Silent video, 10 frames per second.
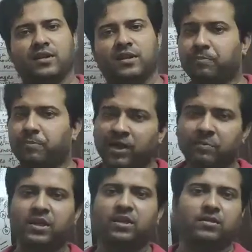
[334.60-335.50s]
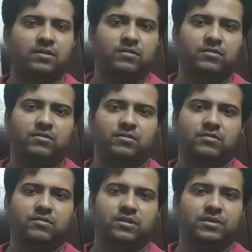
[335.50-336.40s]
The people,
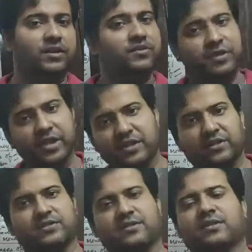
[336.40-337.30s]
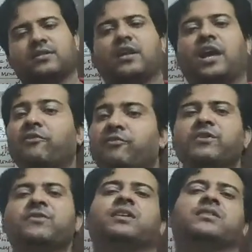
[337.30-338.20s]
the traders,
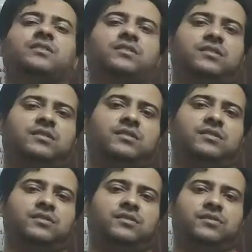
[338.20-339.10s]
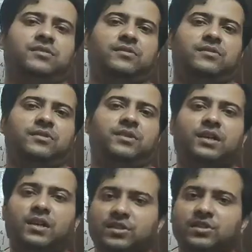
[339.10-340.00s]
everyone, the
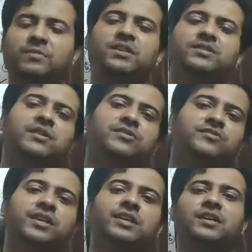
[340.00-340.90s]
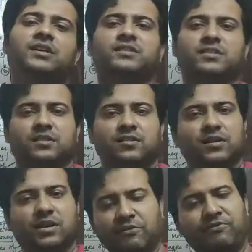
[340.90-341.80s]
customers, the traders,
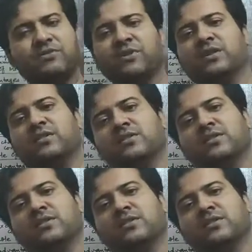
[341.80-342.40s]
everyone